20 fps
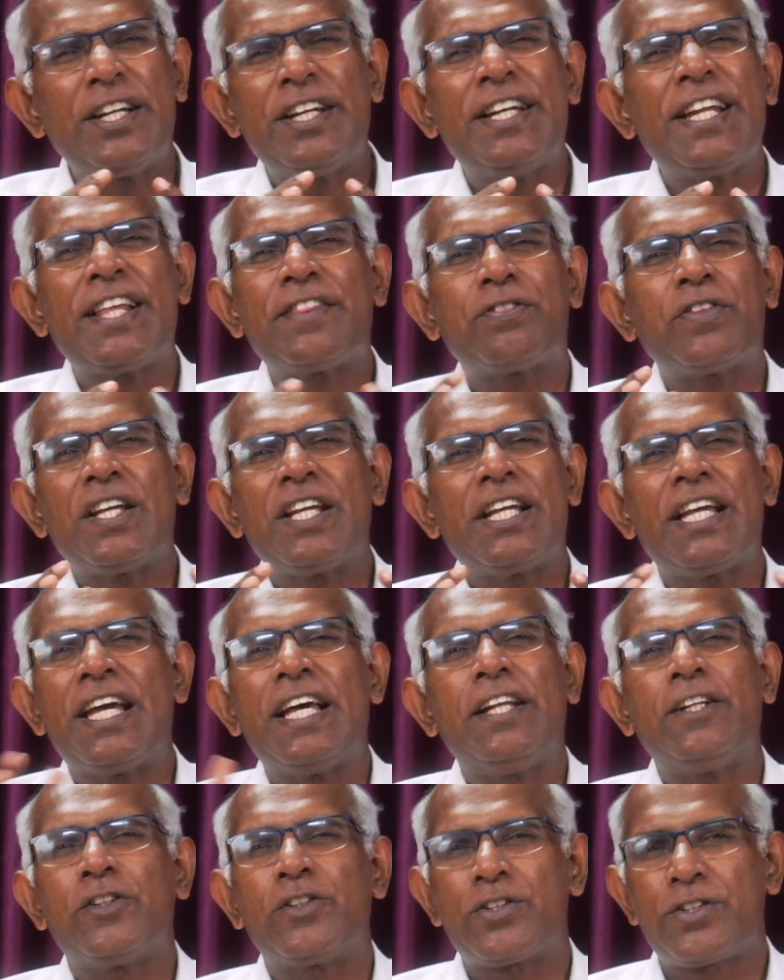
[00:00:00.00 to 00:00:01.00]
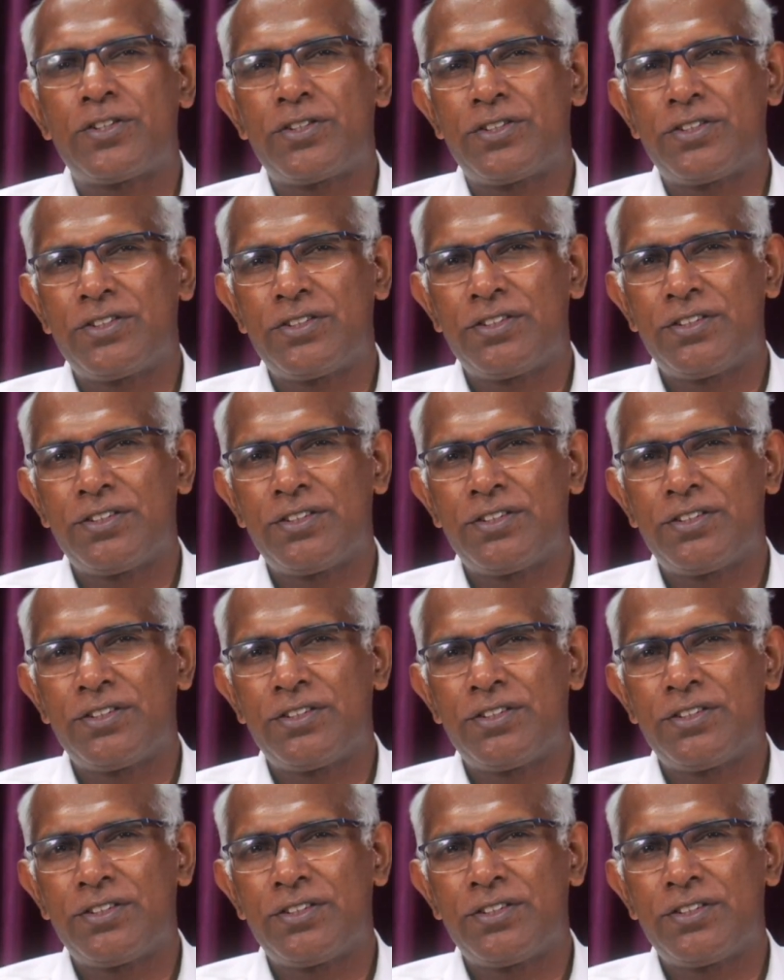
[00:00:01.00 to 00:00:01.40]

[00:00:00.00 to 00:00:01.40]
nothing else.